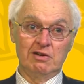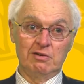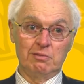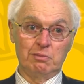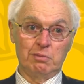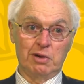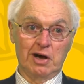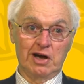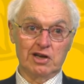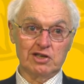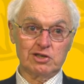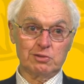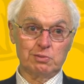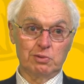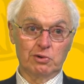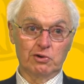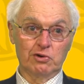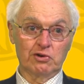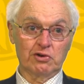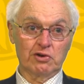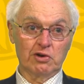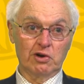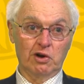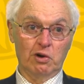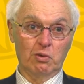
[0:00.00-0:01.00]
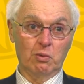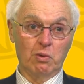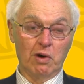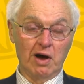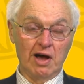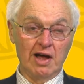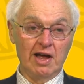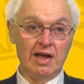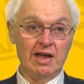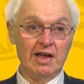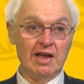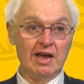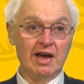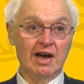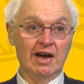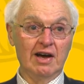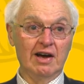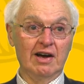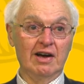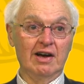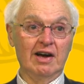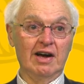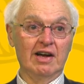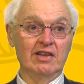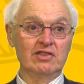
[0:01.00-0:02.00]
passport away
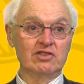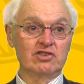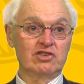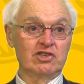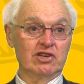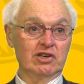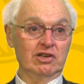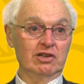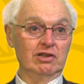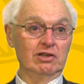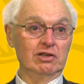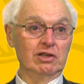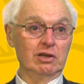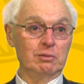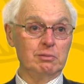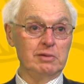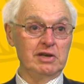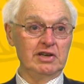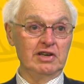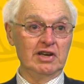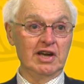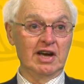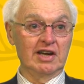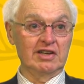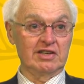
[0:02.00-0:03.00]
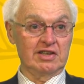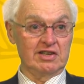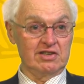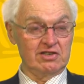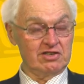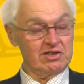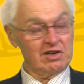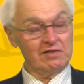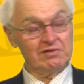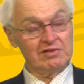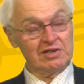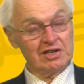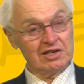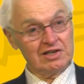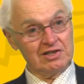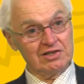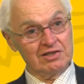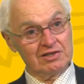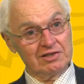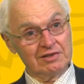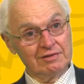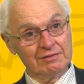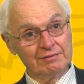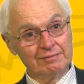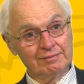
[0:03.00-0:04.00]
until the
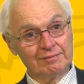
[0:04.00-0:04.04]
mid-1970s.